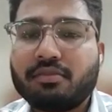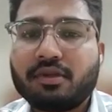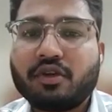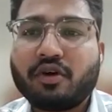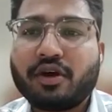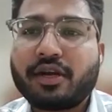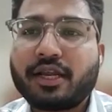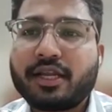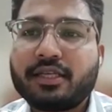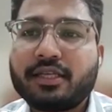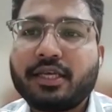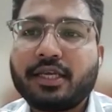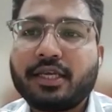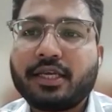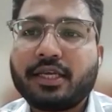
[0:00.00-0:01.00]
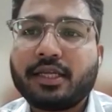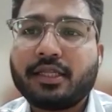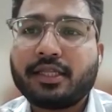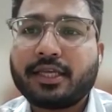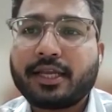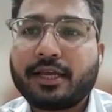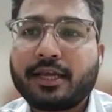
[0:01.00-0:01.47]
you are right.
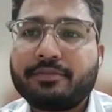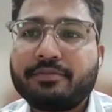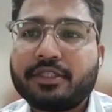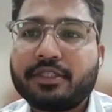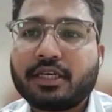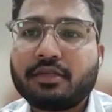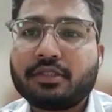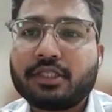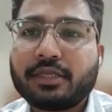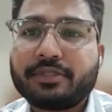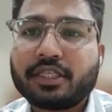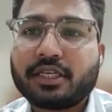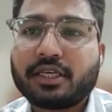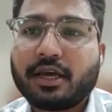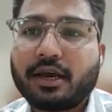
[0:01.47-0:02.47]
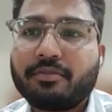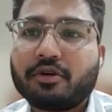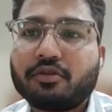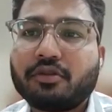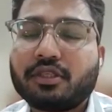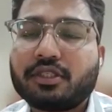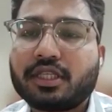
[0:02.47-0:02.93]
There are misconceptions
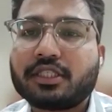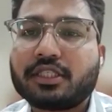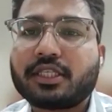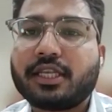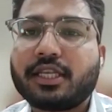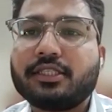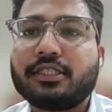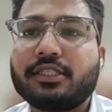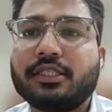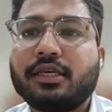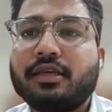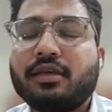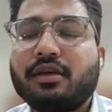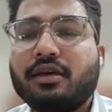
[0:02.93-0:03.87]
about the sunscreens.